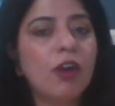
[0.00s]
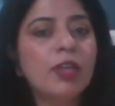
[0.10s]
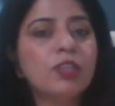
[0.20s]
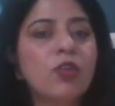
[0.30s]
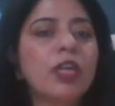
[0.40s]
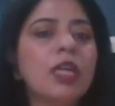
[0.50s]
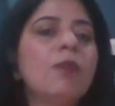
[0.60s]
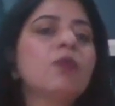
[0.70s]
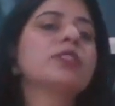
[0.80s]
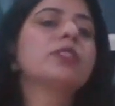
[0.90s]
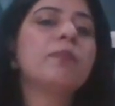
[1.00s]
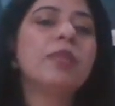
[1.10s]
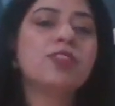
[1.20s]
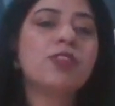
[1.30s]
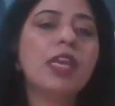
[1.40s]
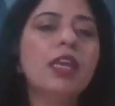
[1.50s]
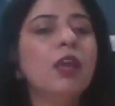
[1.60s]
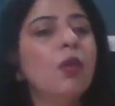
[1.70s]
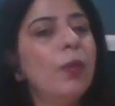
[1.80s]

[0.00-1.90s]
or we are talking about symmetry,